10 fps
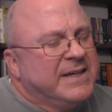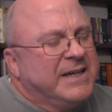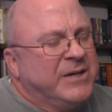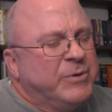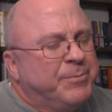
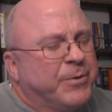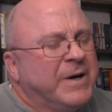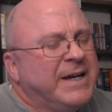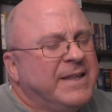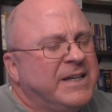And we
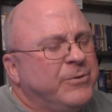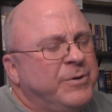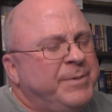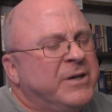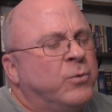pray that it
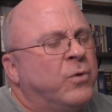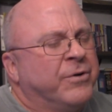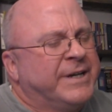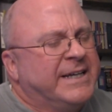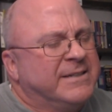would be a
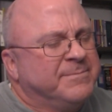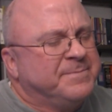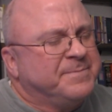warning.